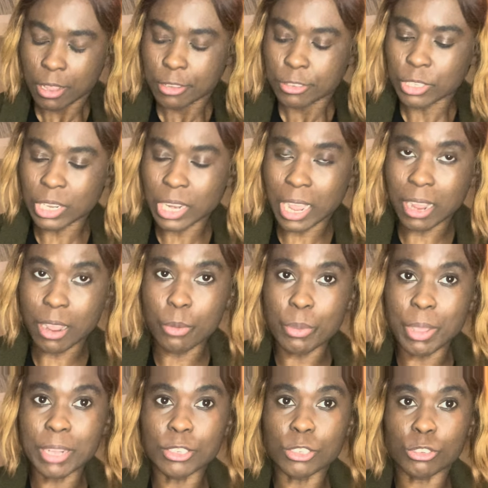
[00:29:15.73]
Then I can
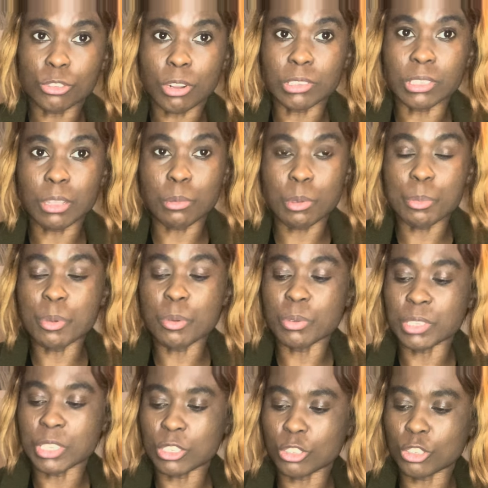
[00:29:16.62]
wear the trouser maybe
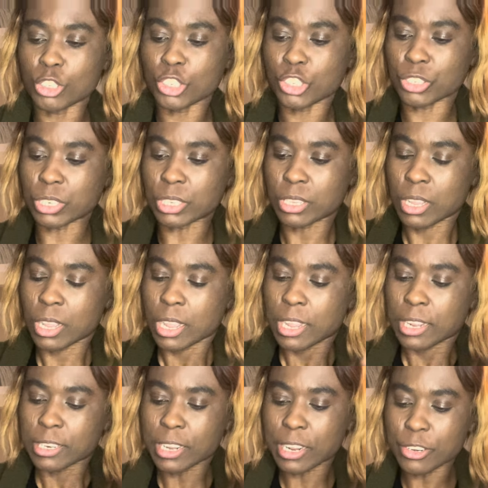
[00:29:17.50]
with a t-shirt.
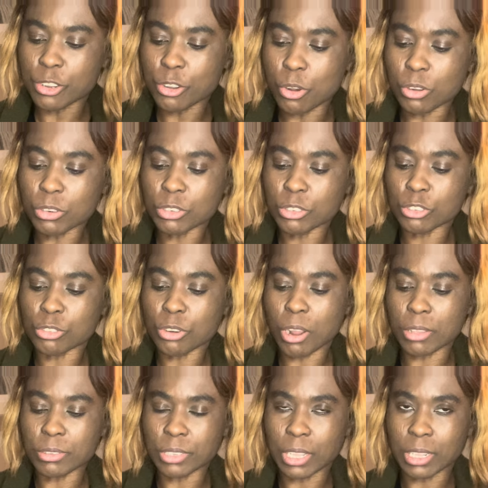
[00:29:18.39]
Then the other
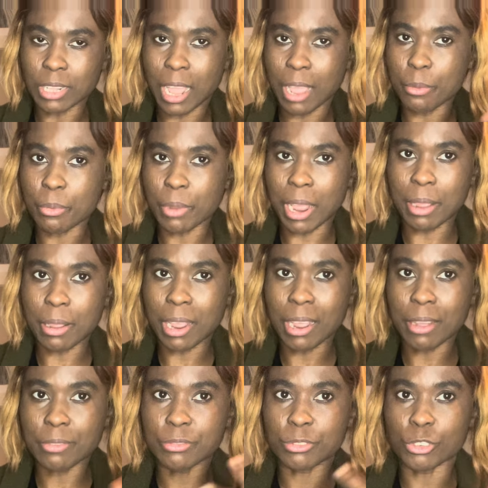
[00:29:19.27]
trouser, I
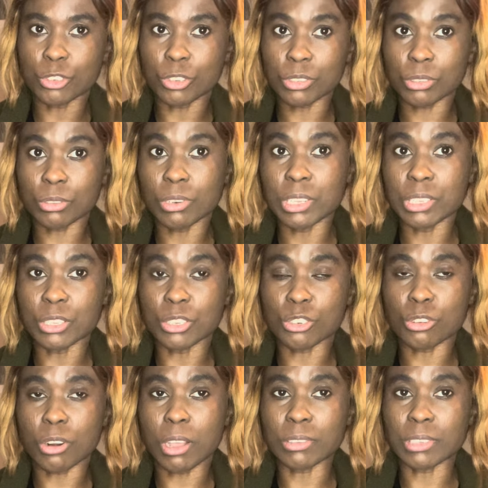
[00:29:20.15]
have just only the
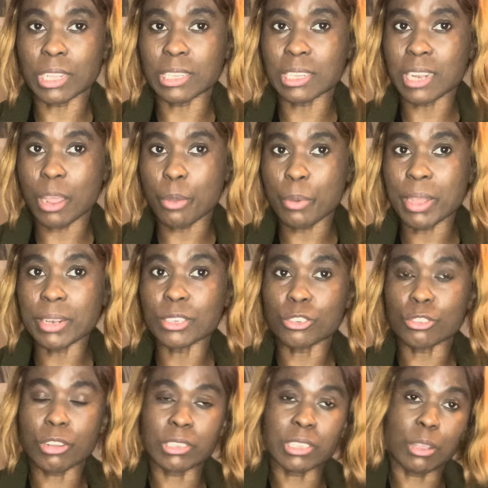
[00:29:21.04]
trouser. Then I wear the
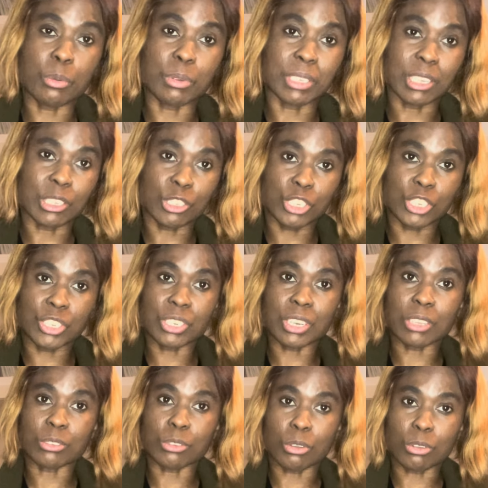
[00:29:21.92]
trouser with a
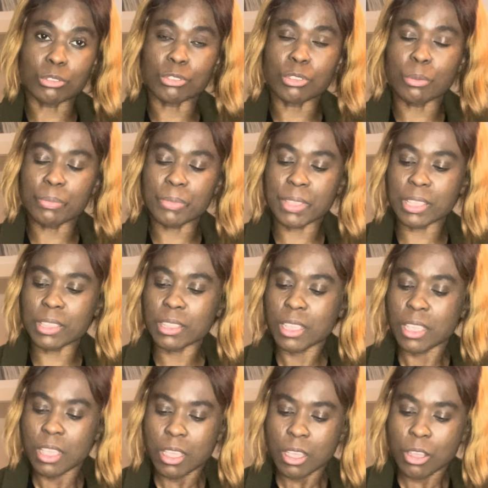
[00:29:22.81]
t-shirt or something,
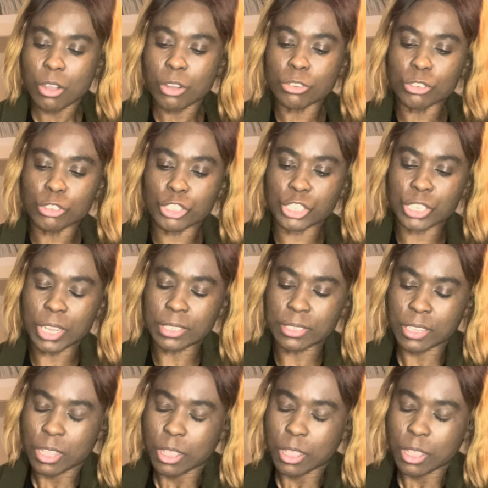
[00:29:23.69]
other shirt.